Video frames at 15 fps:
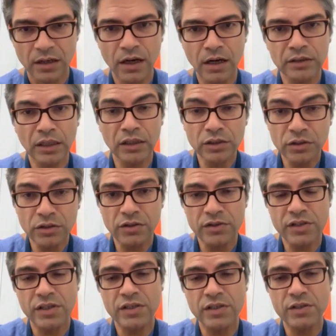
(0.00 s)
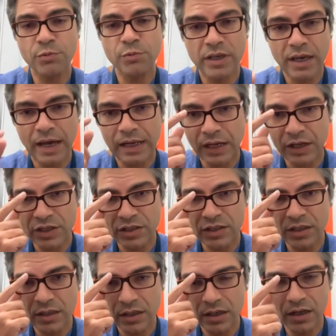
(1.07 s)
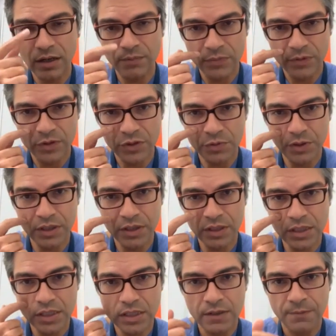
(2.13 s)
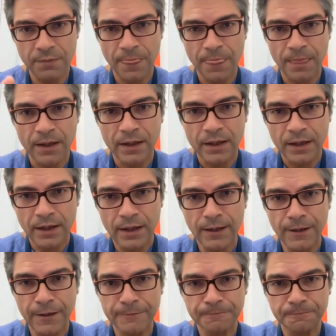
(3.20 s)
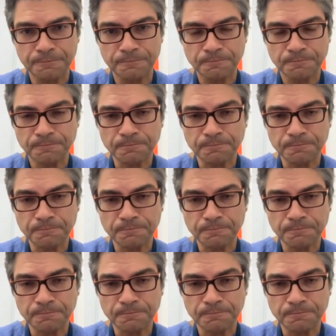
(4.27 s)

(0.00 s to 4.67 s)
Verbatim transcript: Now, the good news is we can actually treat this. The